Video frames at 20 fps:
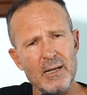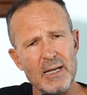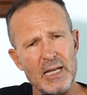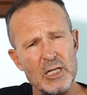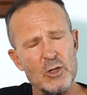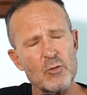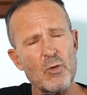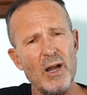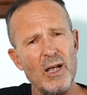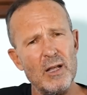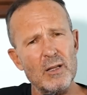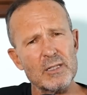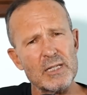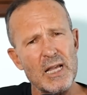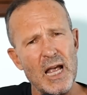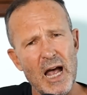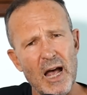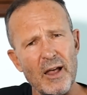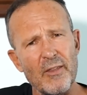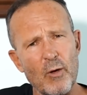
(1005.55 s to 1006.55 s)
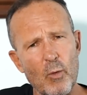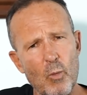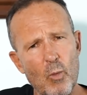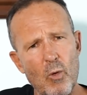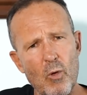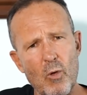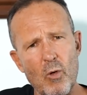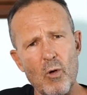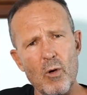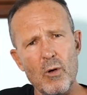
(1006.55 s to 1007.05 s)
Israel's other
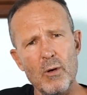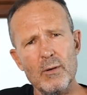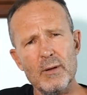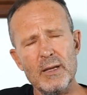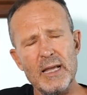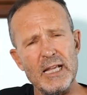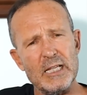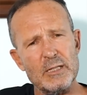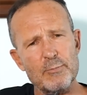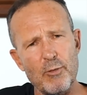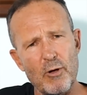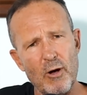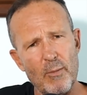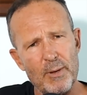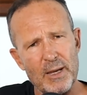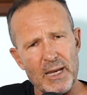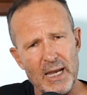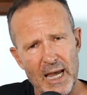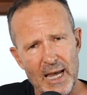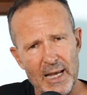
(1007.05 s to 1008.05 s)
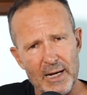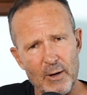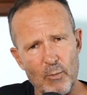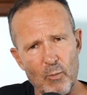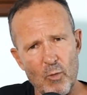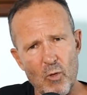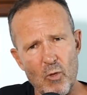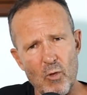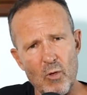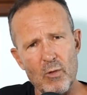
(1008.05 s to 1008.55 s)
war, its propaganda
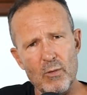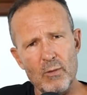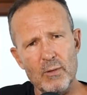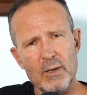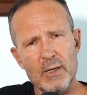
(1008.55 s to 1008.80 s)
war,